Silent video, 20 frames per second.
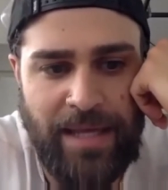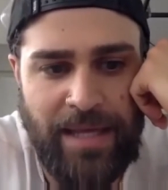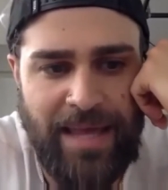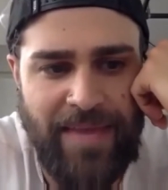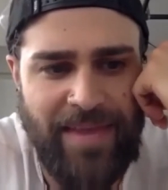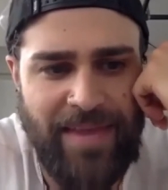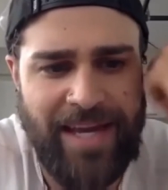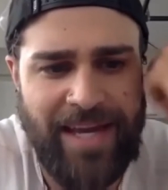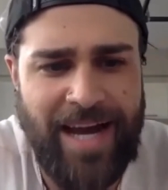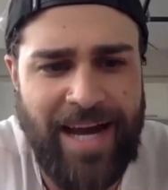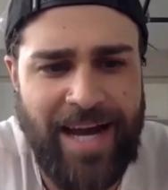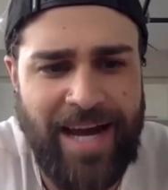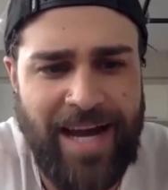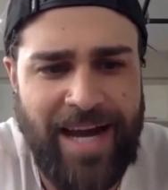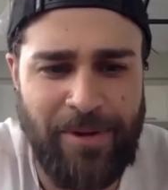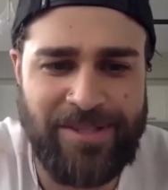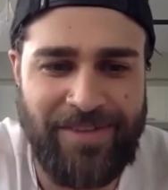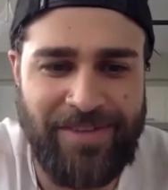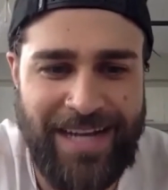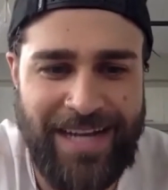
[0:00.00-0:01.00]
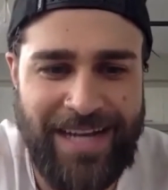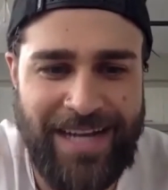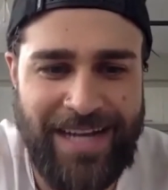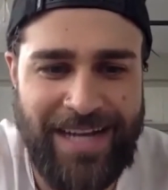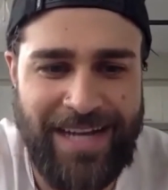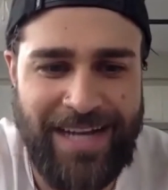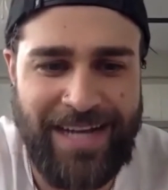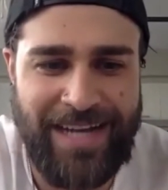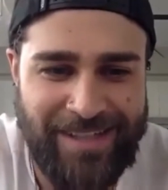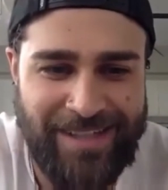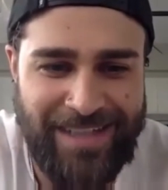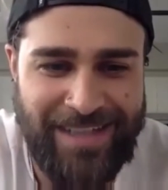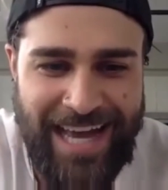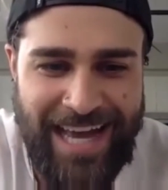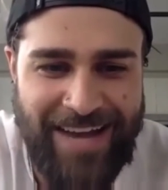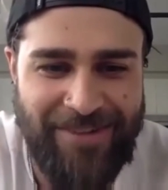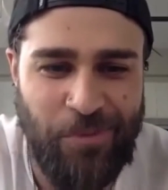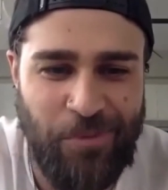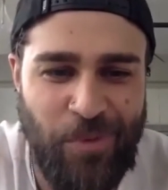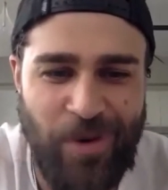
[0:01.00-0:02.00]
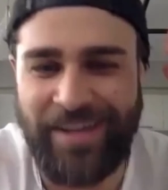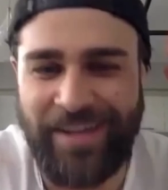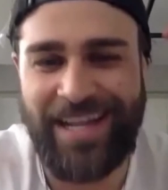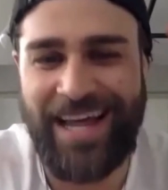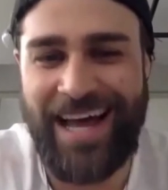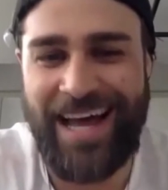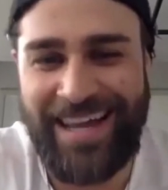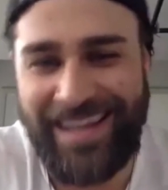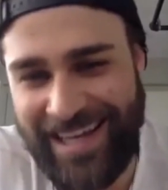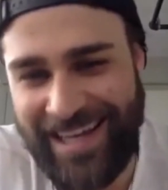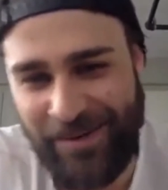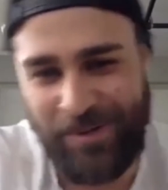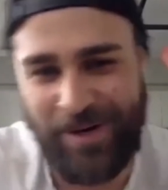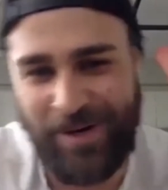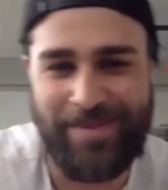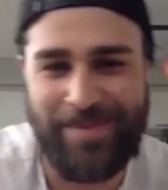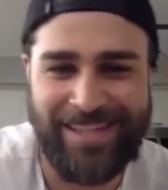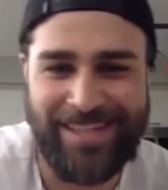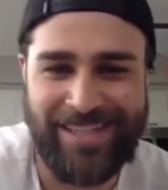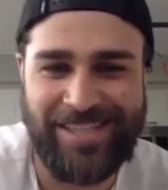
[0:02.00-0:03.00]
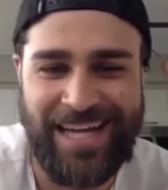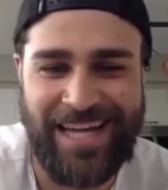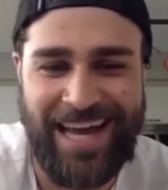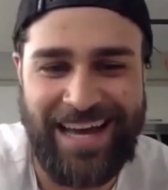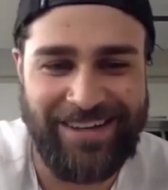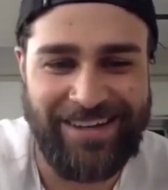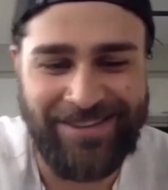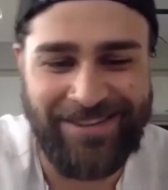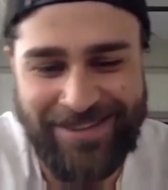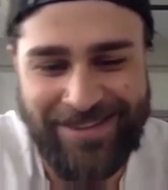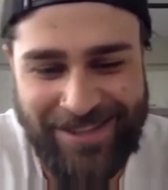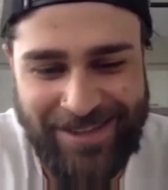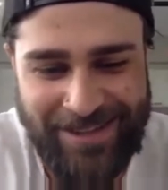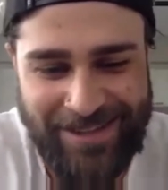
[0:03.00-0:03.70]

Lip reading: And they cut most of it out. I have one line like where I'm in the shadows,